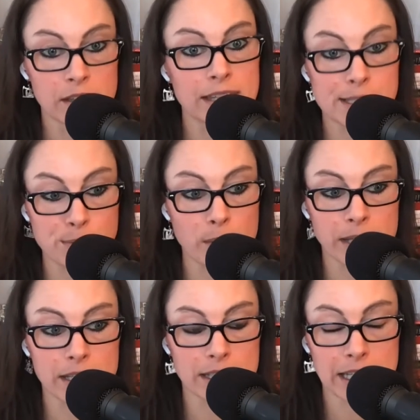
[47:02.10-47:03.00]
that's probably
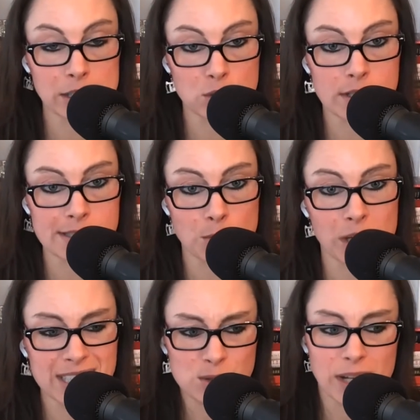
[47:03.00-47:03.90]
going to increase somewhat,
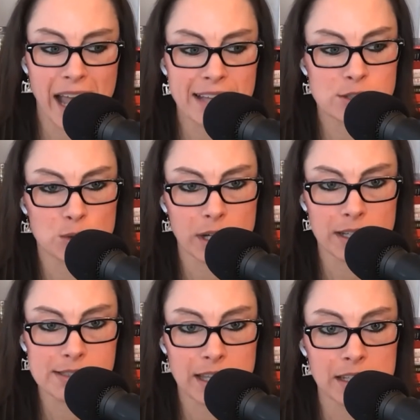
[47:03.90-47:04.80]
and sort of has to, right?
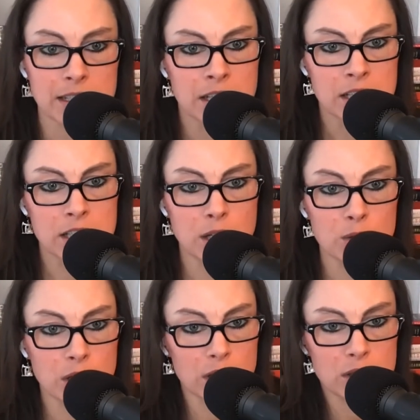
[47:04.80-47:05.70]
Because then,
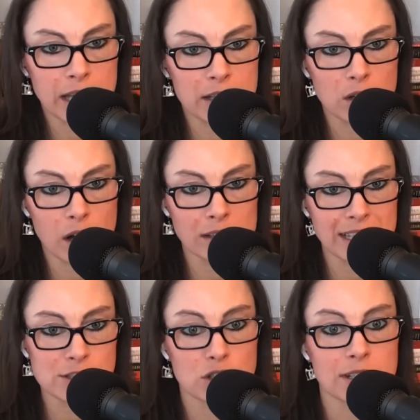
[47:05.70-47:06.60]
you can't go
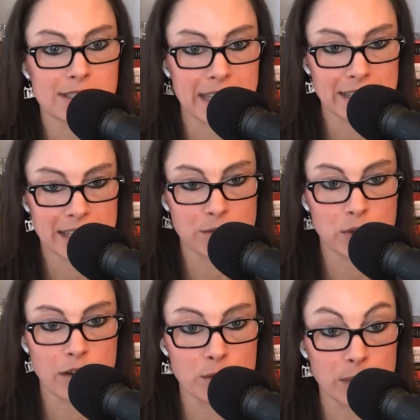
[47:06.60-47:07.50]
unless you're going to stay at 10
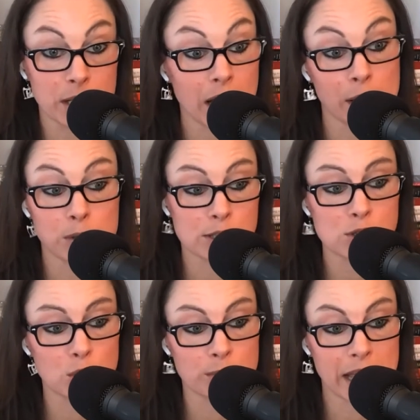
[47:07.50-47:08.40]
forever. But I would
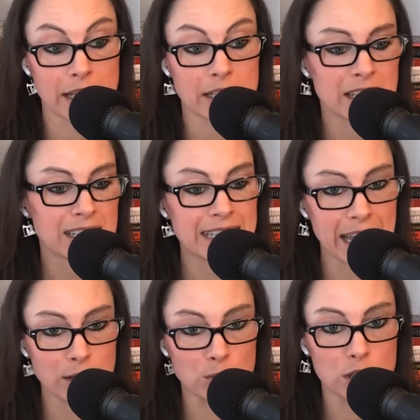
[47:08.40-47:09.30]
assume then you
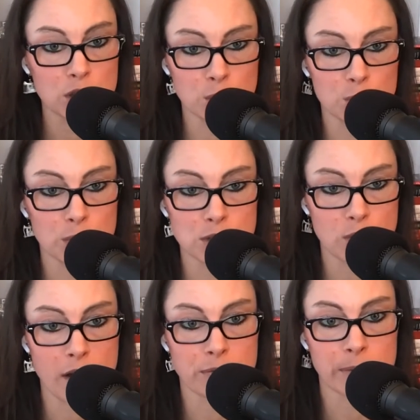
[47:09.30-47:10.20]
don't want to really
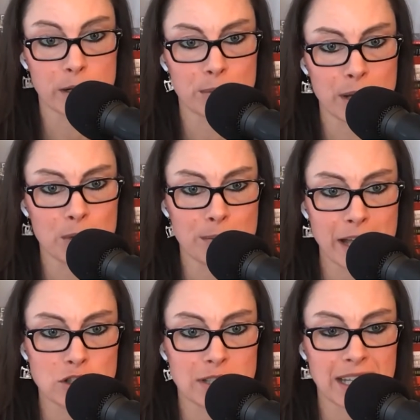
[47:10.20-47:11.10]
drop from there. But I would
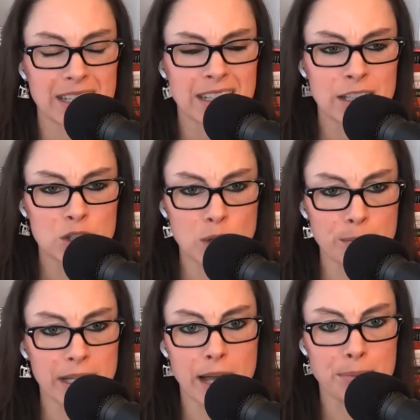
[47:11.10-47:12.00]
imagine that
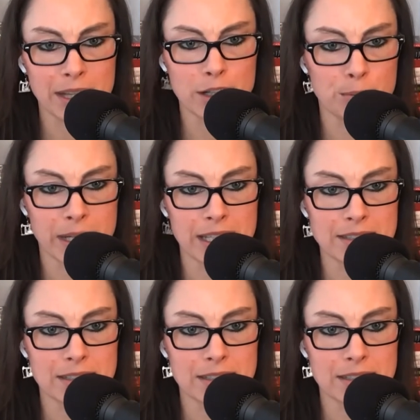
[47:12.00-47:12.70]
creeping up a little bit,